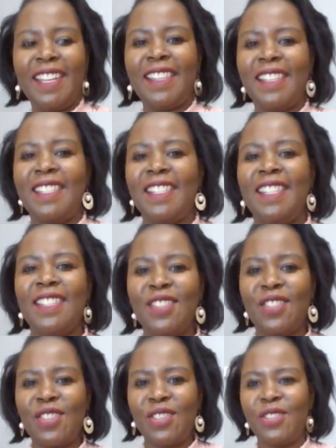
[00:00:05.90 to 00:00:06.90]
This is
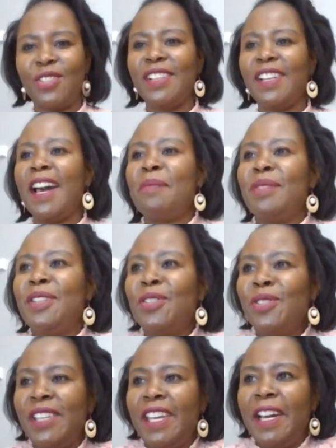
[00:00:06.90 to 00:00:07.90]
June. Happy
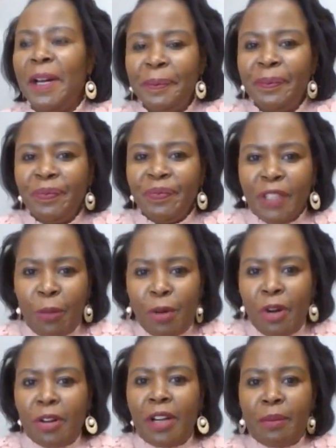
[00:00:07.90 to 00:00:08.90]
New Year.
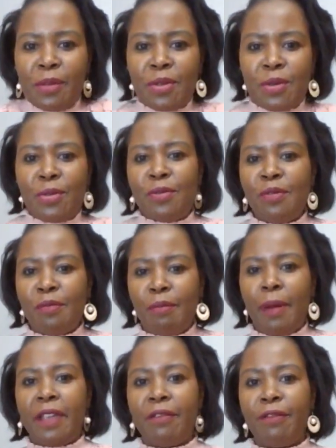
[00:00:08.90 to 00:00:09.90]
Welcome to
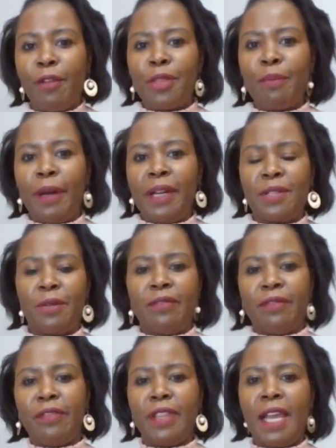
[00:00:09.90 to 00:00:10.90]
my fourth part of
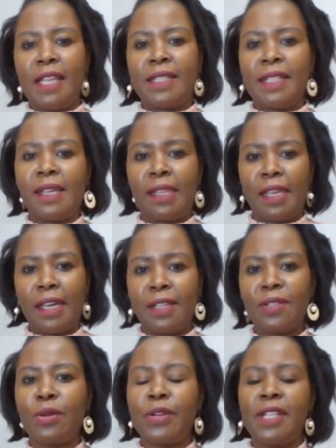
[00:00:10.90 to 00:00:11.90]
the nursing thing.
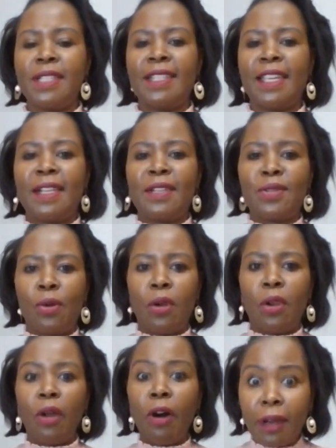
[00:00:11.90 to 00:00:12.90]
Sorry it's taken so
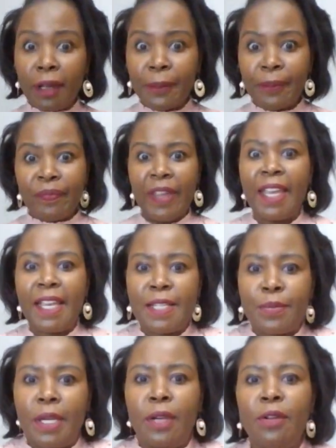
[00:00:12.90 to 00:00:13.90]
long. It's
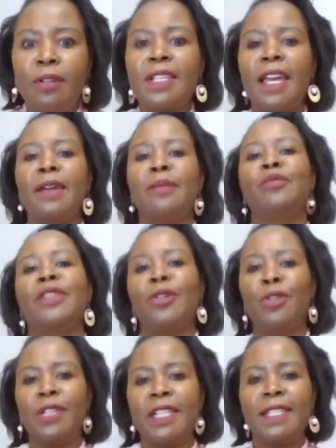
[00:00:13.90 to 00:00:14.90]
been a long time with the
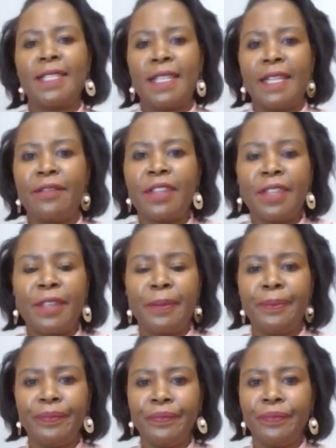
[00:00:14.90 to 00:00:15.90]
holidays and everything.